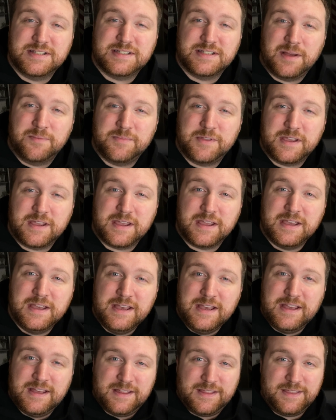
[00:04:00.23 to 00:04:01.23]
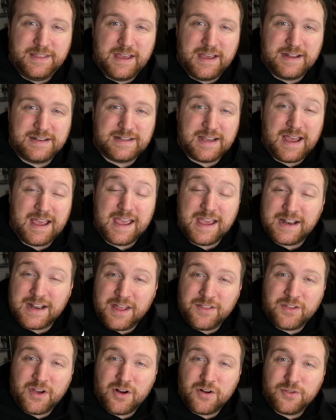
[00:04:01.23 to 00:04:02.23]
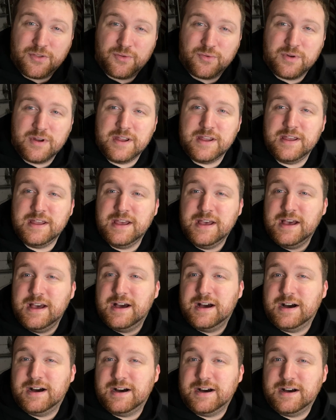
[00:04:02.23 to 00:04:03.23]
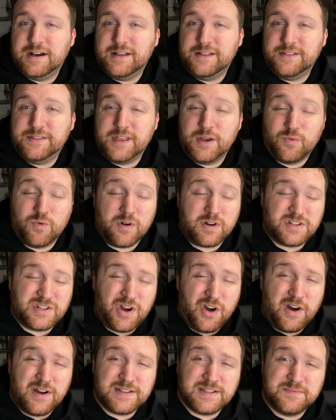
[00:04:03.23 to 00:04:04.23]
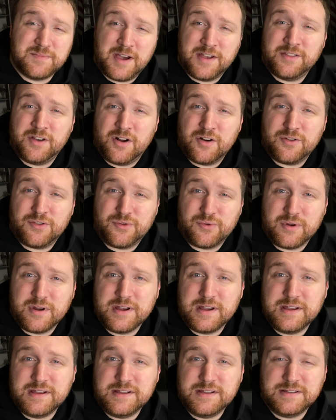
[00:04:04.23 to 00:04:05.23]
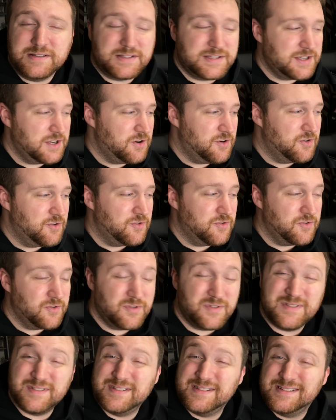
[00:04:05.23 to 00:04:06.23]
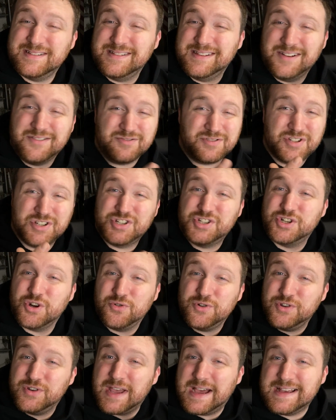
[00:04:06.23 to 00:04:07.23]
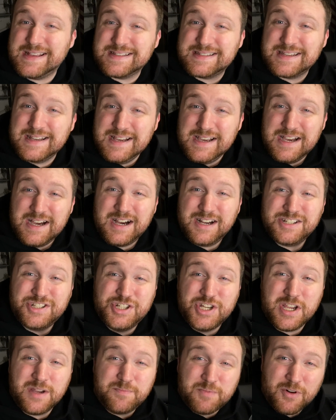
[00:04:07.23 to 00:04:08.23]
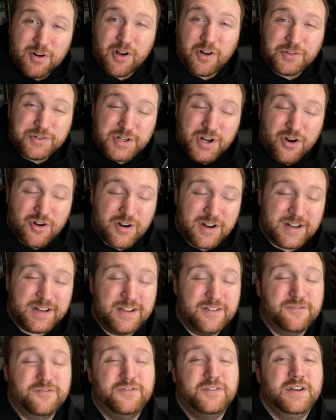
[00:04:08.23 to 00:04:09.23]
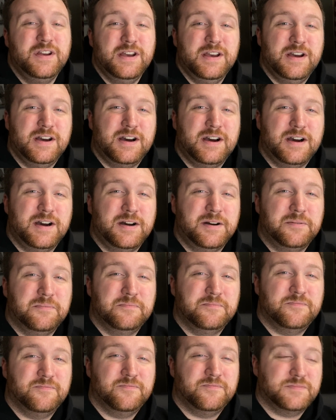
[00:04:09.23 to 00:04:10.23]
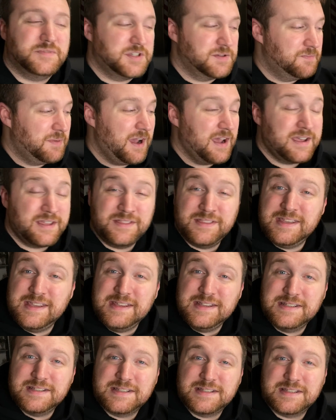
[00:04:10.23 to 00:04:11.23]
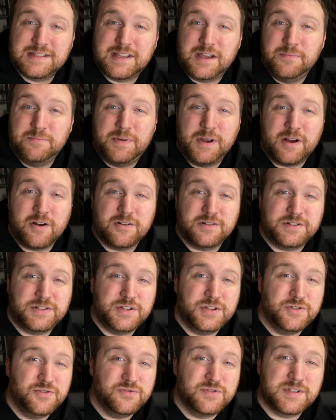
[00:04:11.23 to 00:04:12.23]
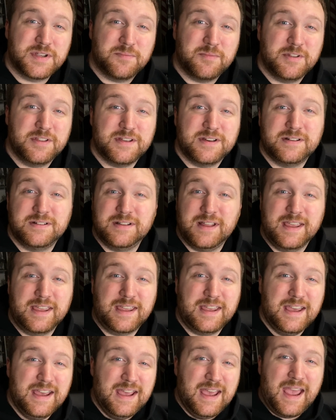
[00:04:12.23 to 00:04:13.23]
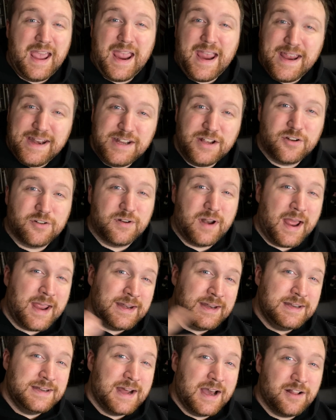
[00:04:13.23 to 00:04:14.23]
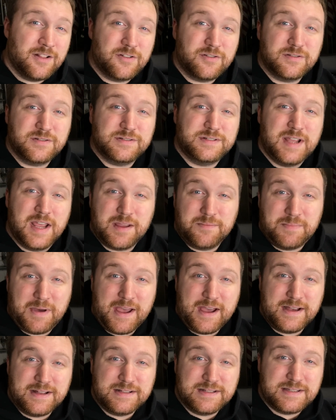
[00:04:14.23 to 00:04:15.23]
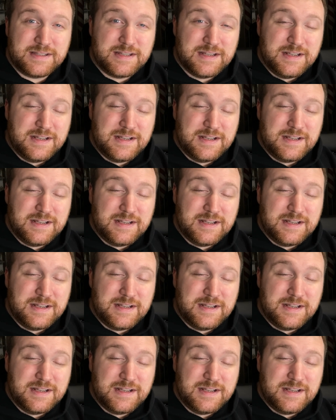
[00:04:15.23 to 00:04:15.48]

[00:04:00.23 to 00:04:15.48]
something that I had on the R3. They worked awesome on the R3, so just showing you guys a cheaper alternative to buying these compared to some of the like $80 or $90 tank pads